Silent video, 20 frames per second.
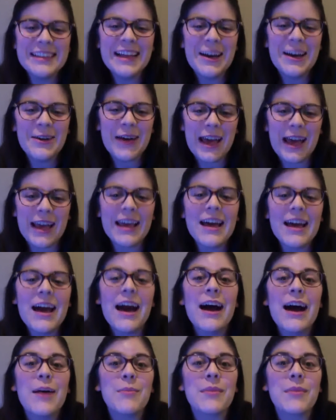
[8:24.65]
Okay.
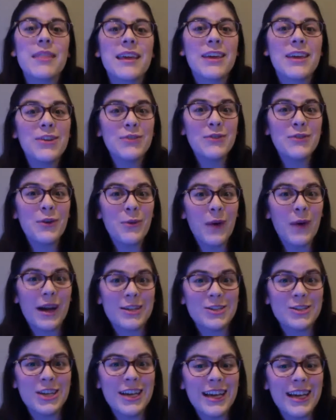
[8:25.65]
Thank you for
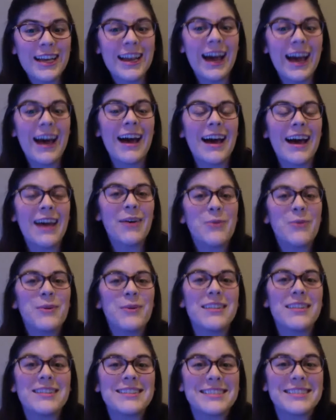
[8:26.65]
watching, and I
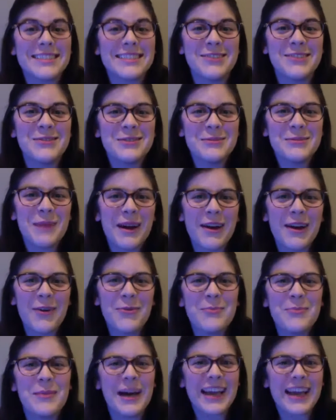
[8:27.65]
will see you
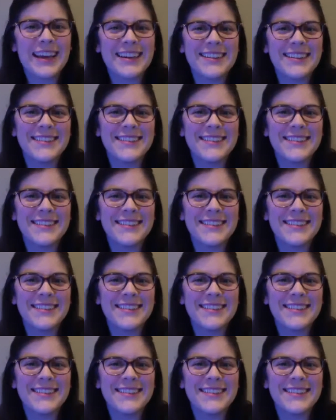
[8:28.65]
tomorrow. Bye.